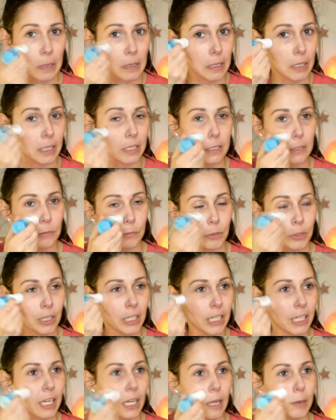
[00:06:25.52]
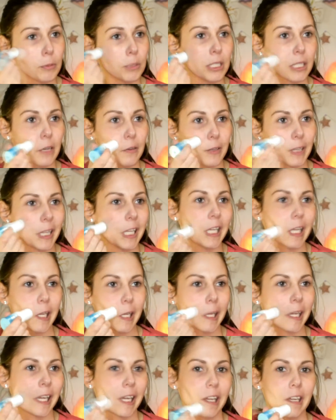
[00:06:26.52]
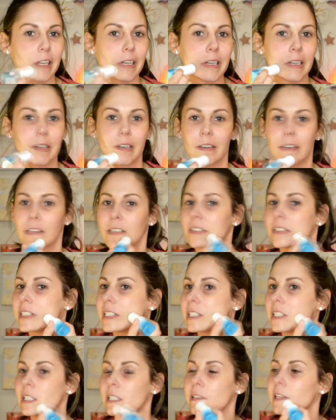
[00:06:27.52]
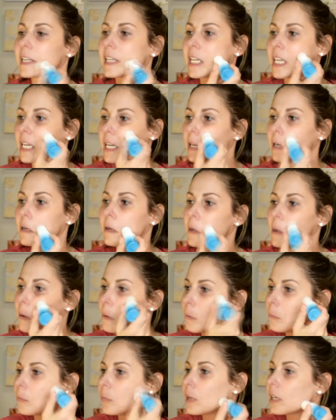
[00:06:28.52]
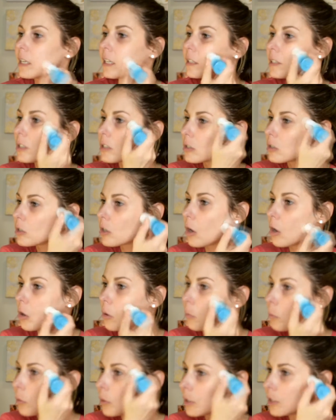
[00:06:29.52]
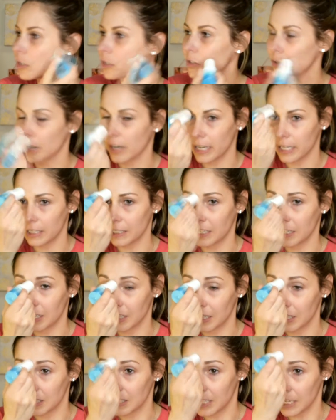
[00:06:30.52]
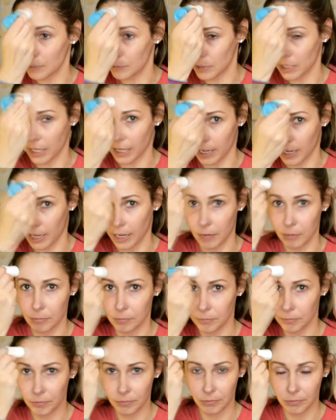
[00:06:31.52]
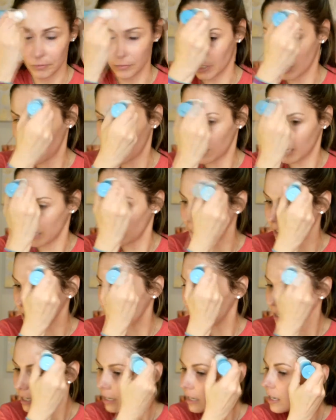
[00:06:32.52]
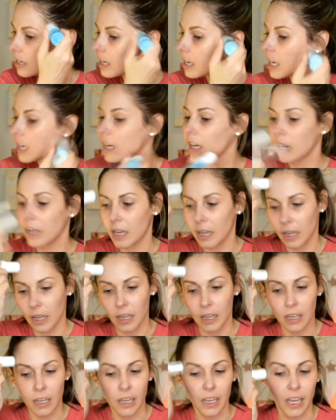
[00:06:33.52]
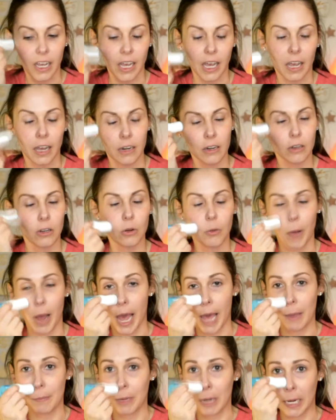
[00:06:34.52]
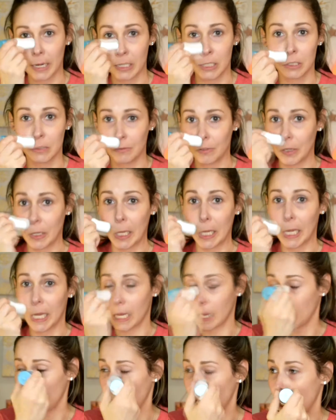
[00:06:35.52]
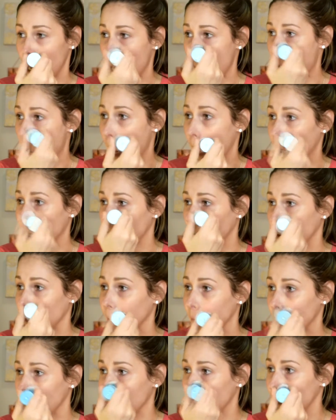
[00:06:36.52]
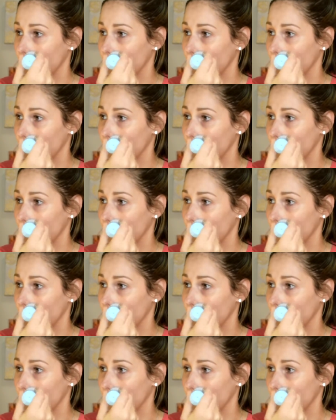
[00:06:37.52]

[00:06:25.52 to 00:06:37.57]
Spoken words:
This really helps everything get sticky, but it's so moisturizing at the same time. And I don't know why, but I just feel like I want to